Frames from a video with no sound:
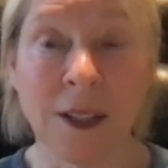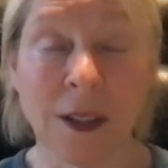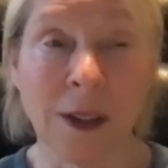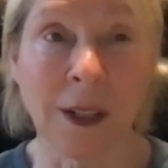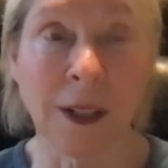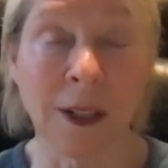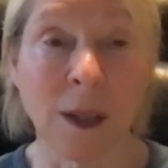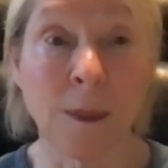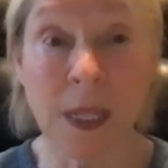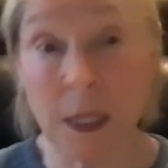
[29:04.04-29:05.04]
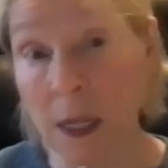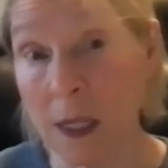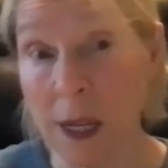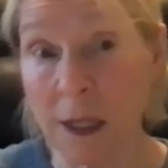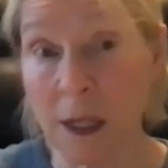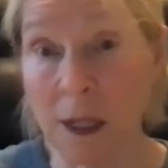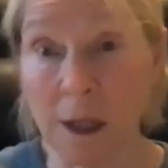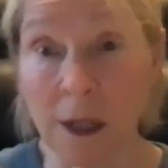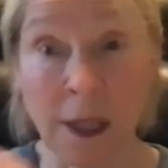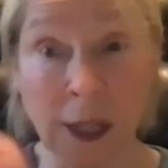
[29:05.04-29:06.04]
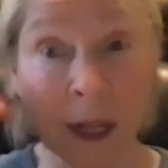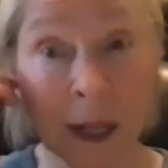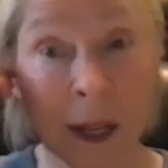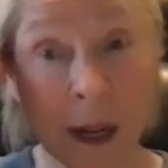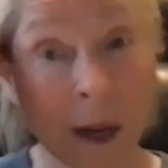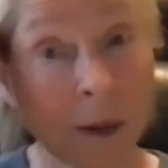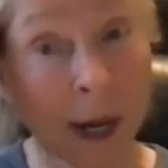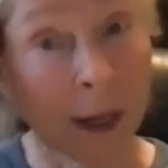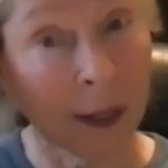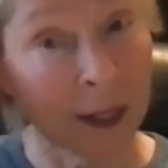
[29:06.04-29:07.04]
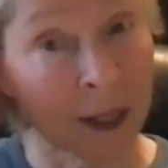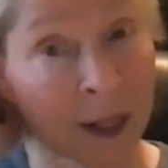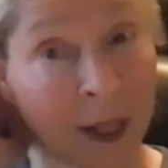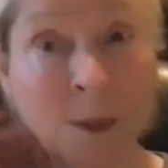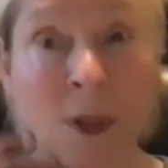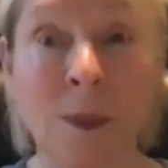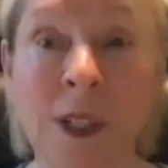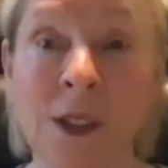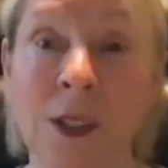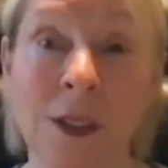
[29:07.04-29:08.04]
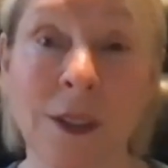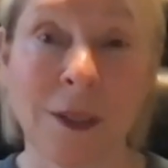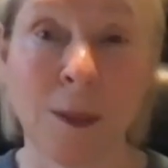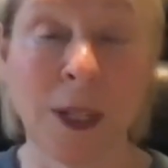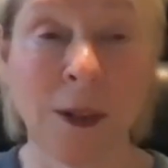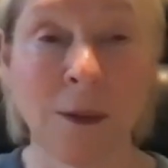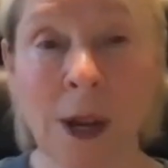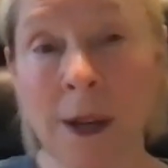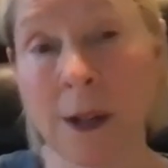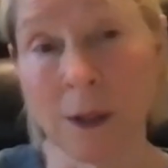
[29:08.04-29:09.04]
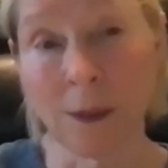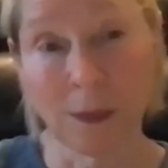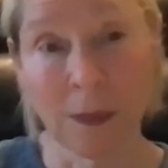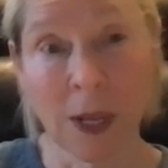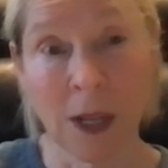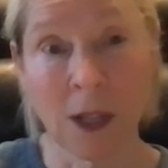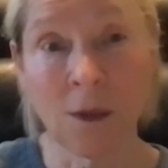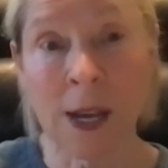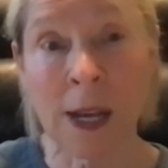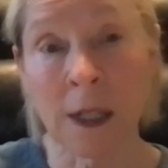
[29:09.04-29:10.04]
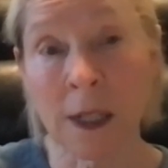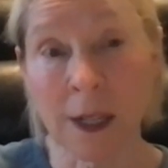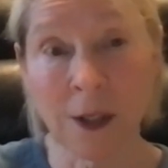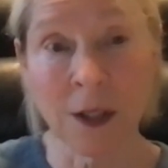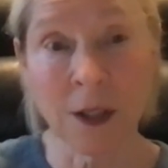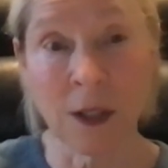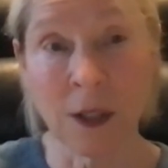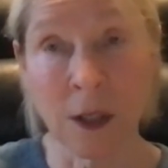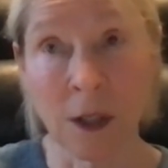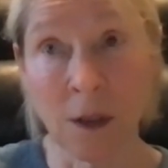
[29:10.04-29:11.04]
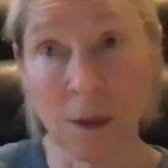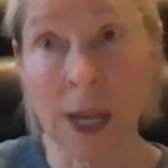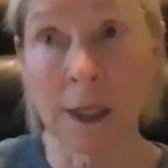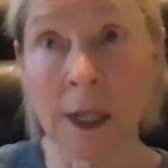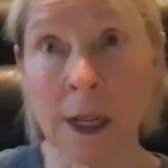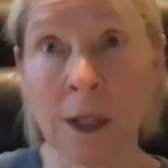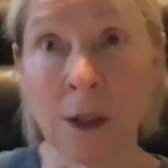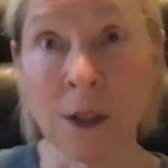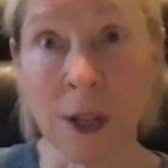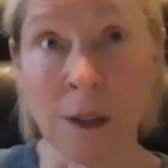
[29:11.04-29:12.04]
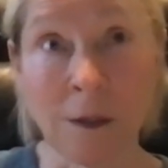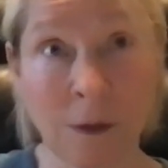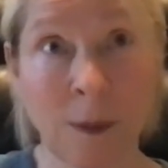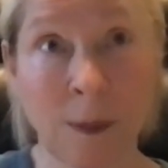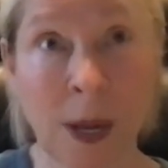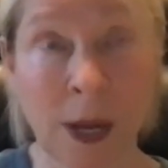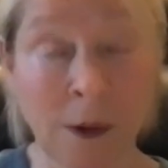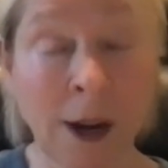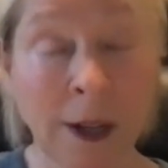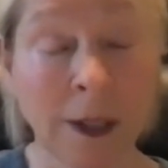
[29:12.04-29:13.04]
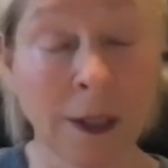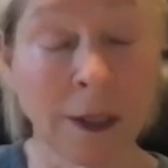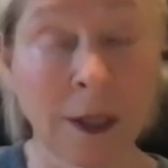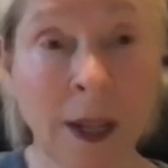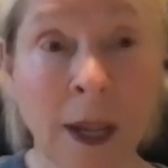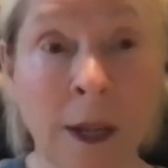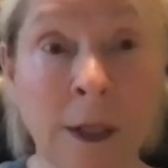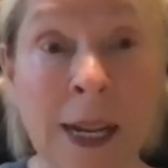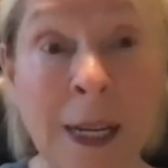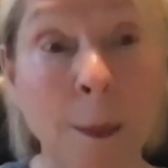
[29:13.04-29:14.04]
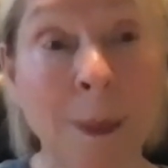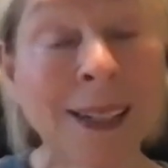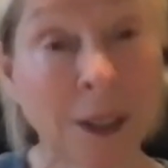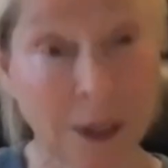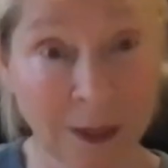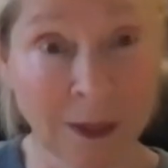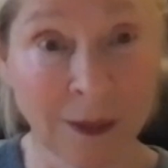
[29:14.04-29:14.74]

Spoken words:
started in the business, that's another thing. Mm. A writer doesn't need permission to be a writer. You validate yourself by writing and getting better.